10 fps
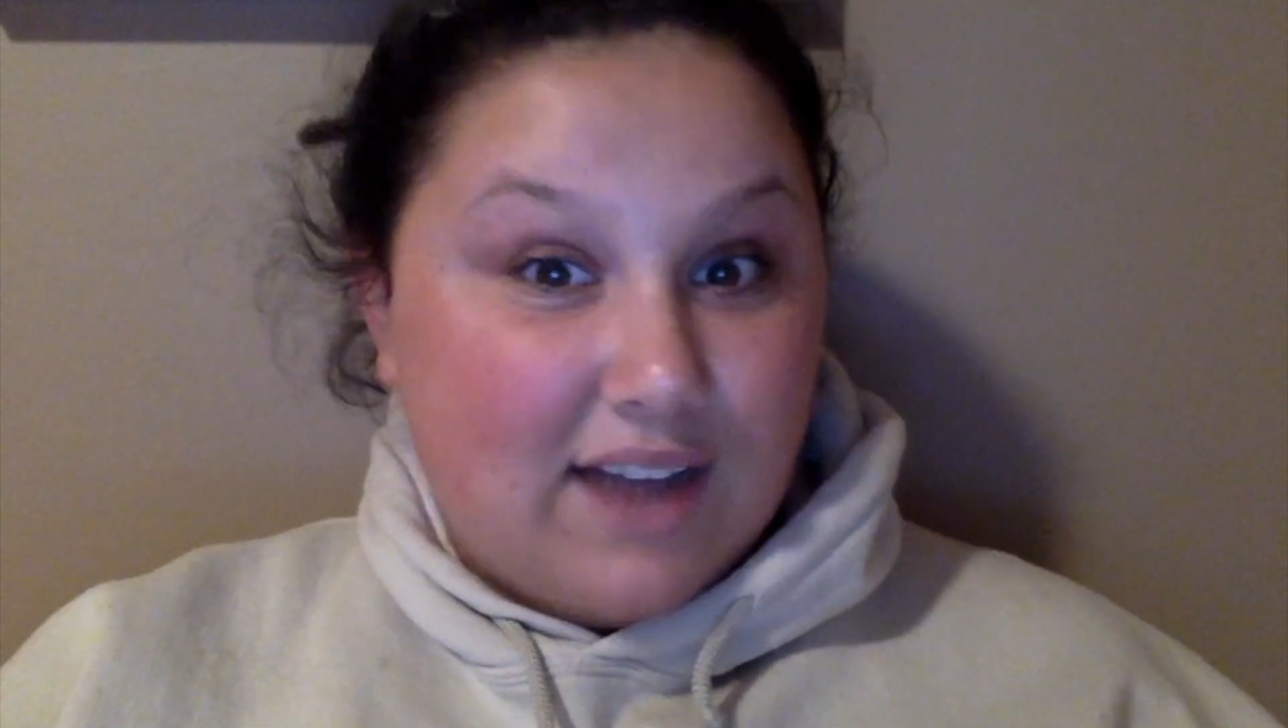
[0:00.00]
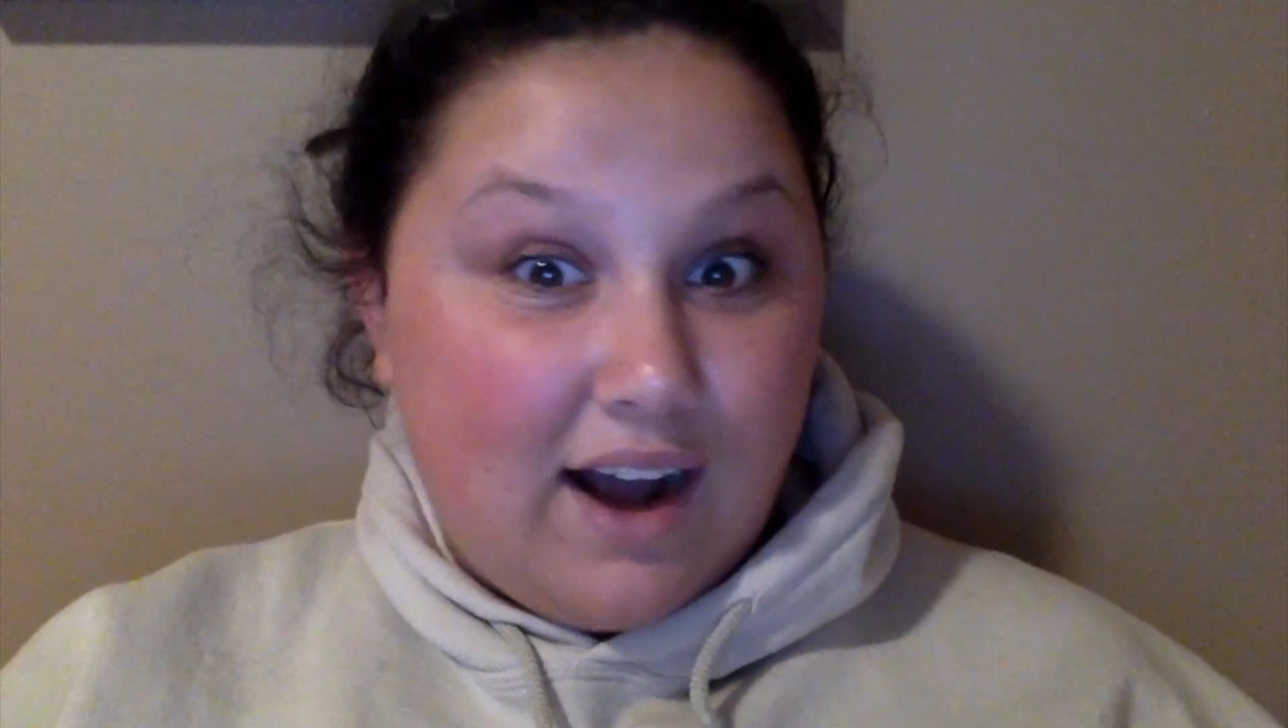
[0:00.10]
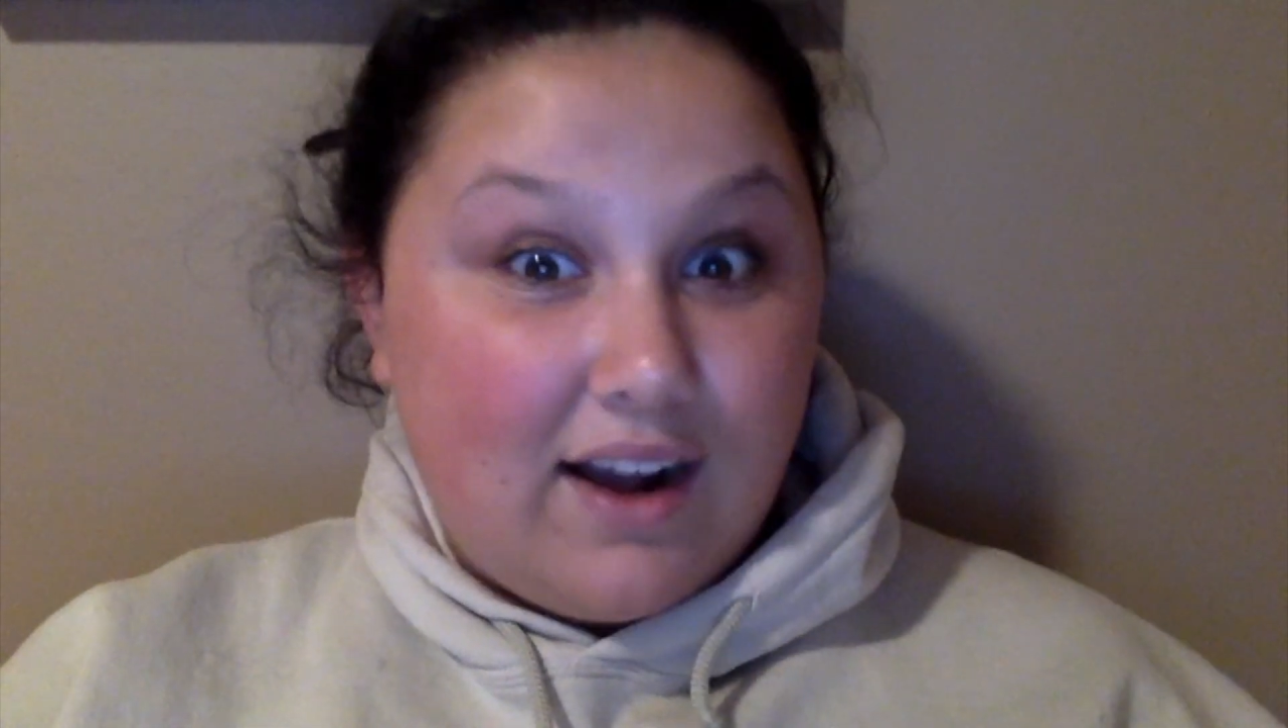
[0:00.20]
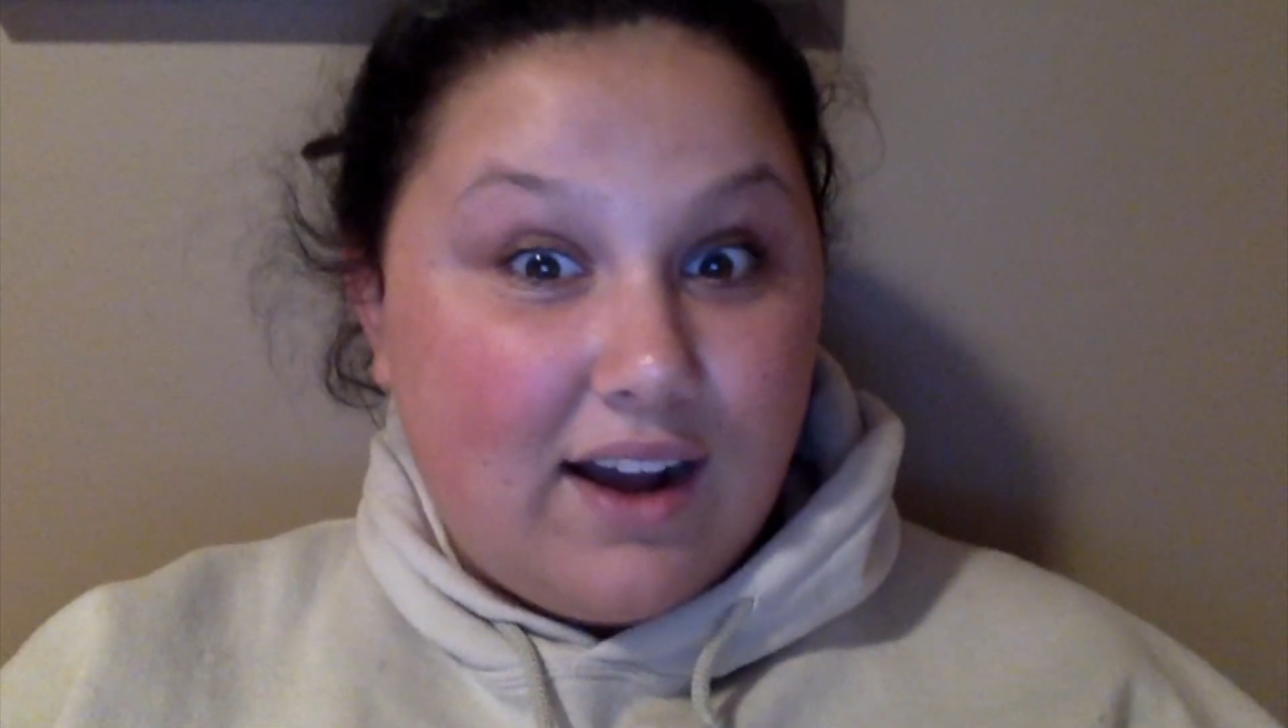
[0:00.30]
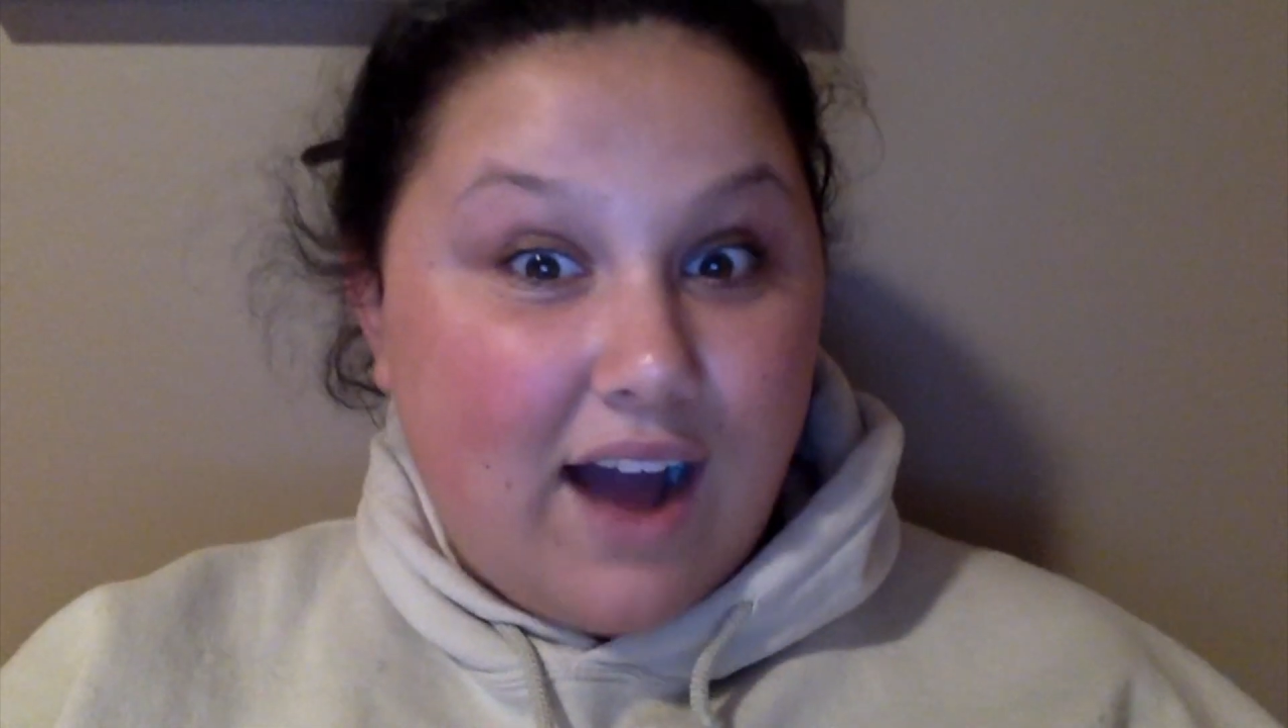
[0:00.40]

suck.